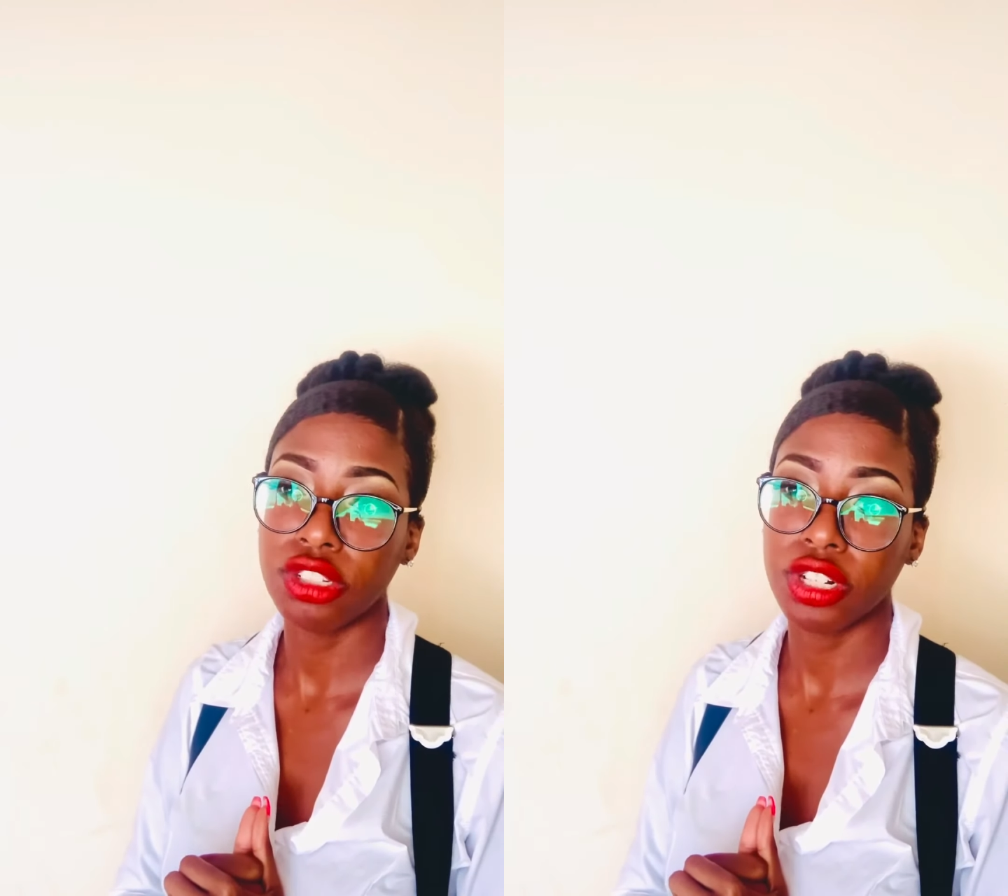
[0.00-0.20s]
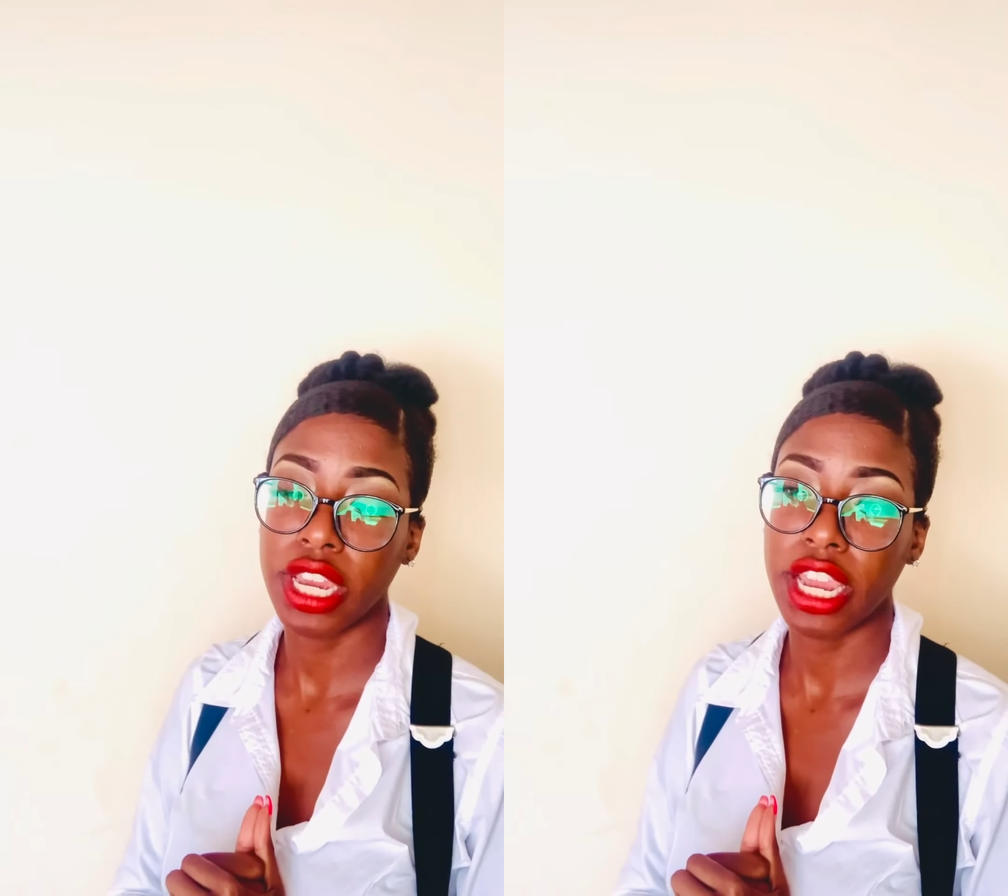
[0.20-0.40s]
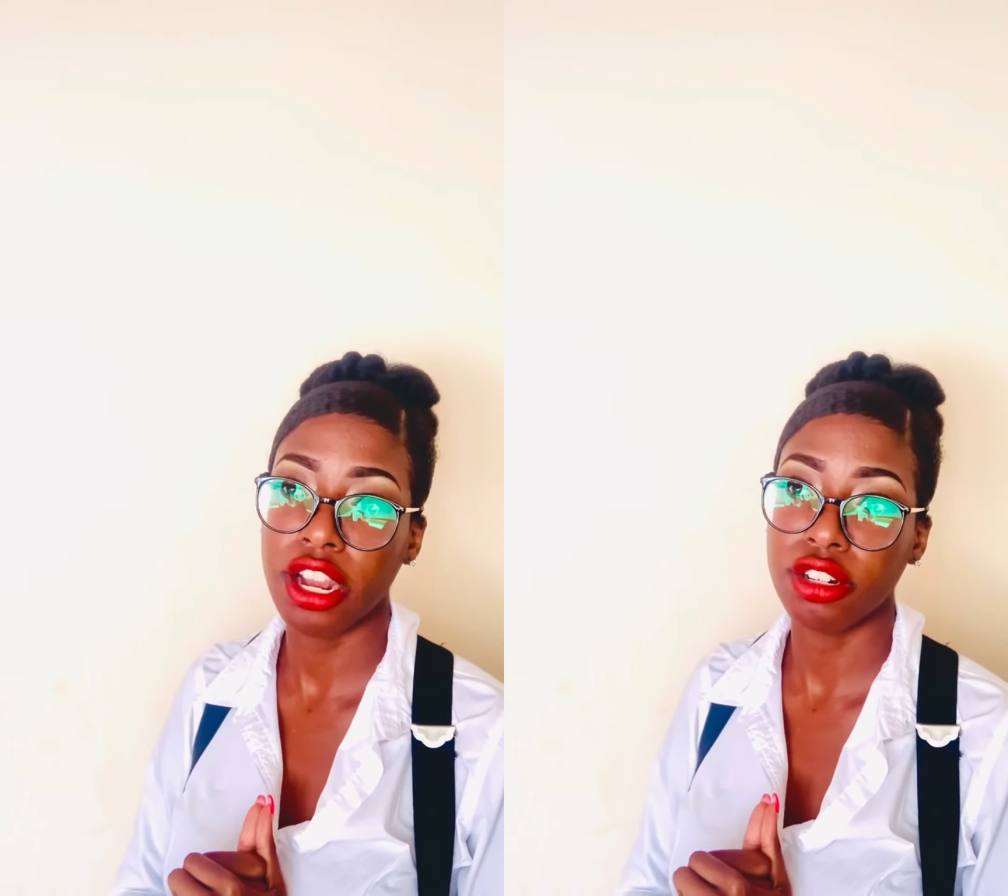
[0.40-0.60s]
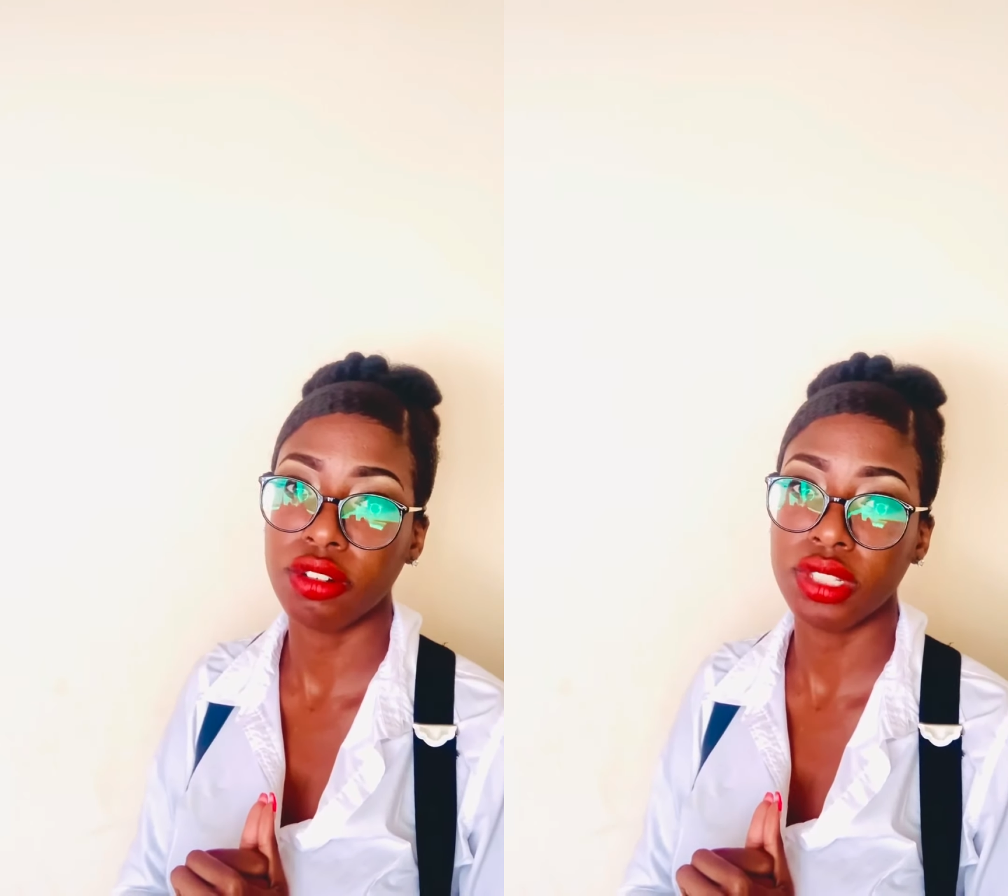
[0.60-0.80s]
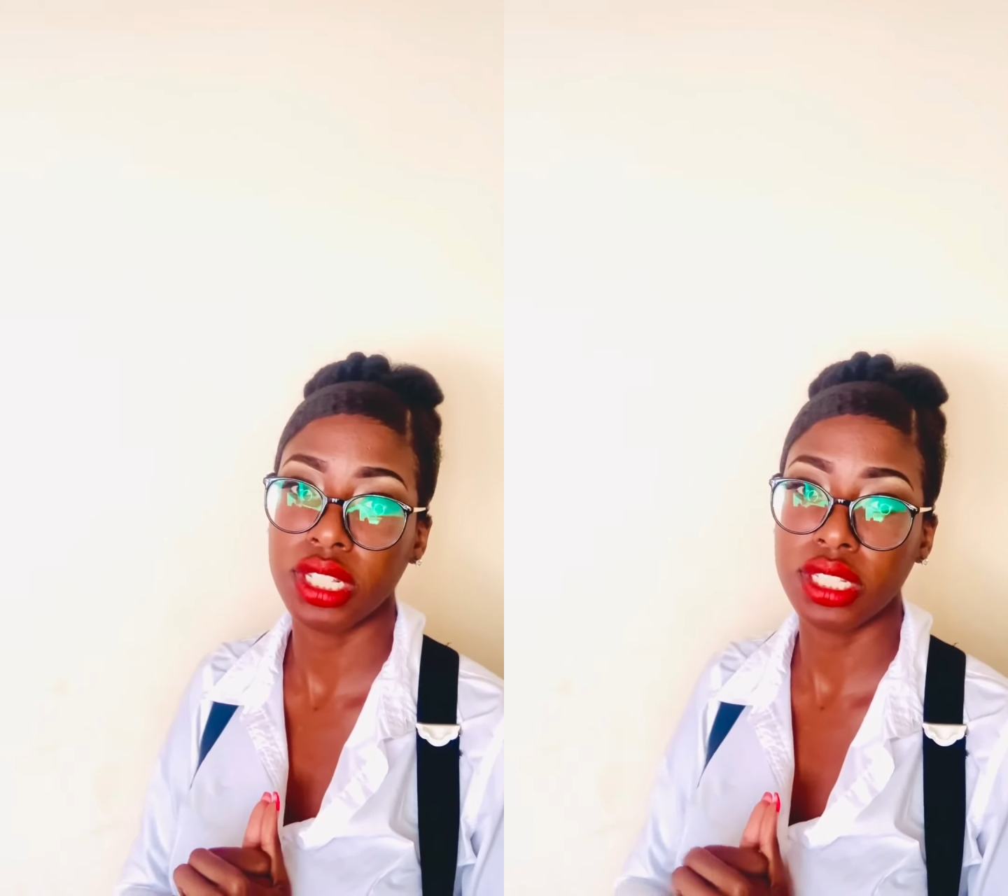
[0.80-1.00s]
your hair and
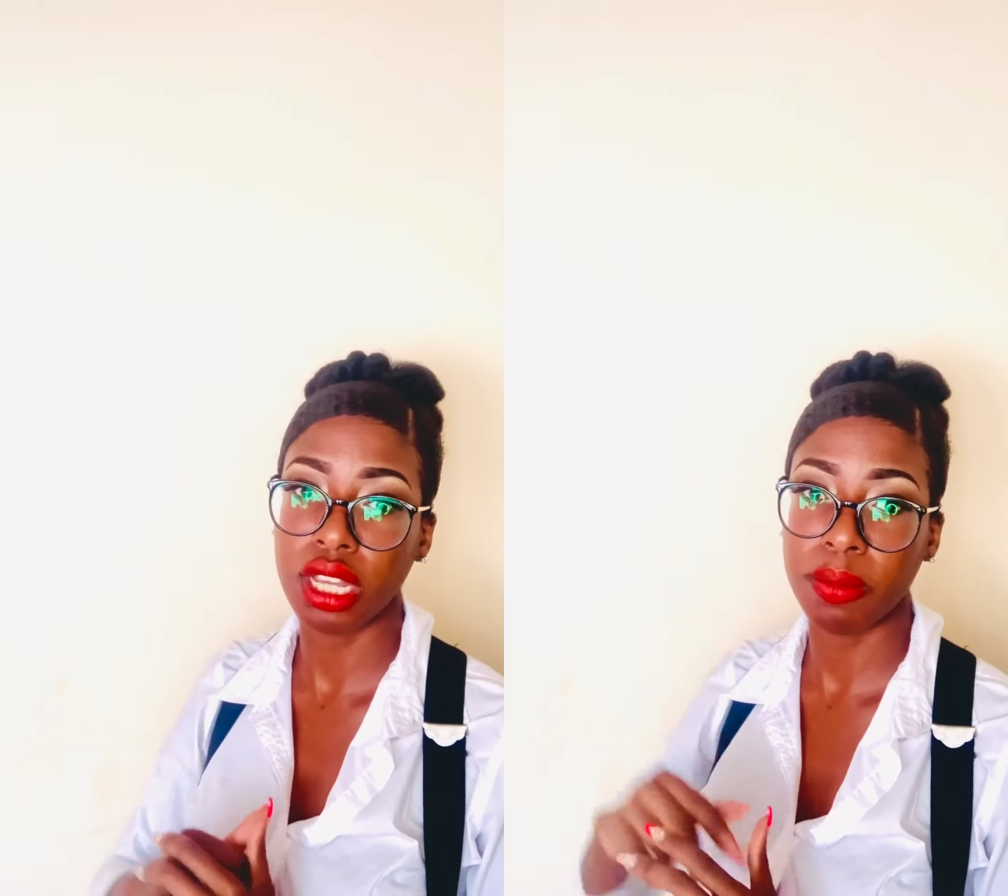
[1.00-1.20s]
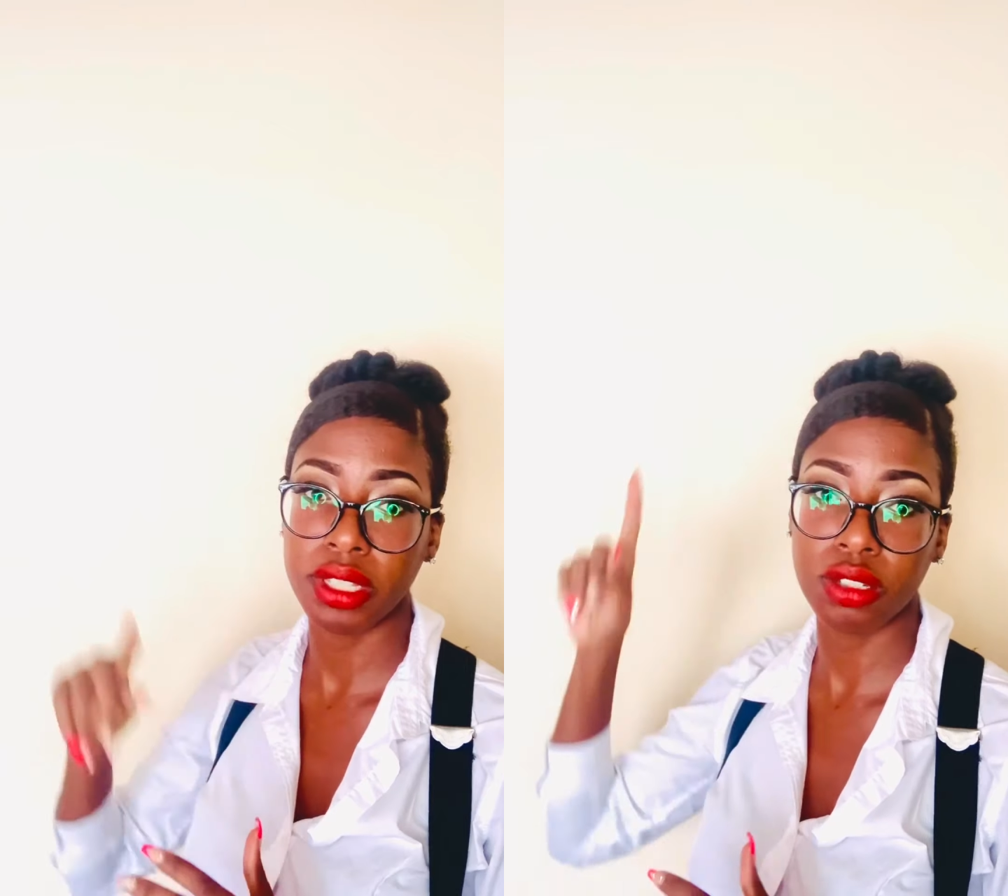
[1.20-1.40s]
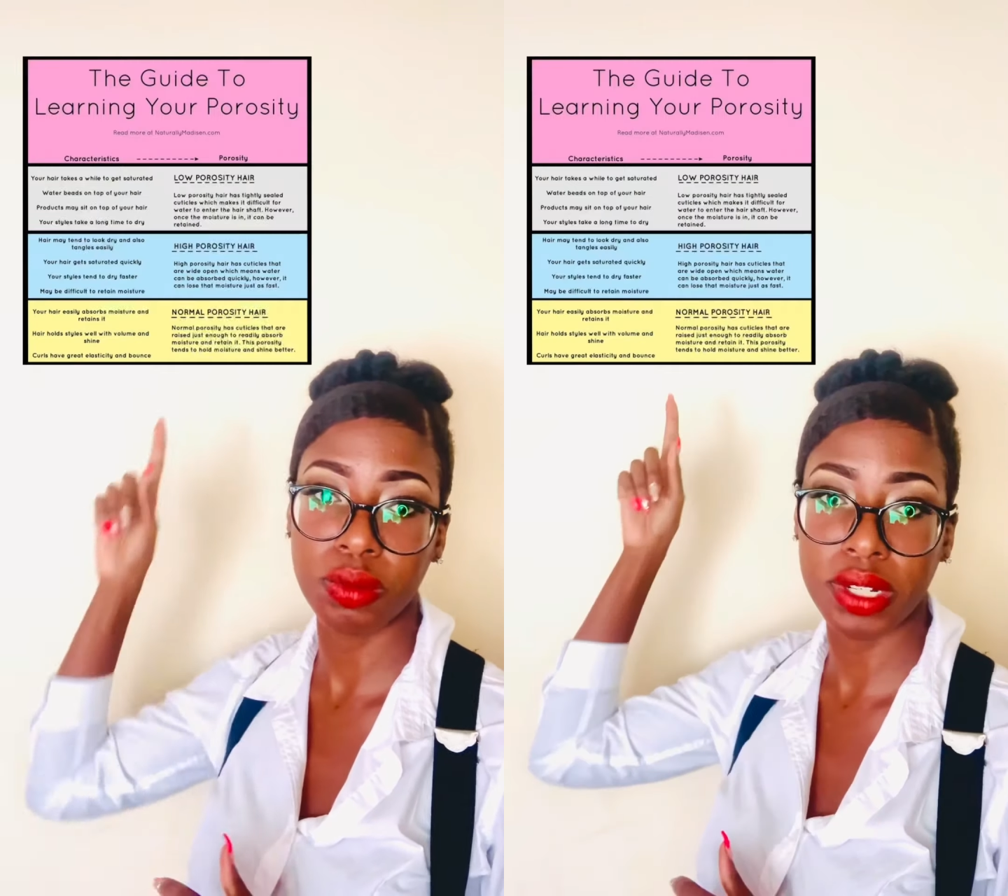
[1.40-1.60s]
you see some of these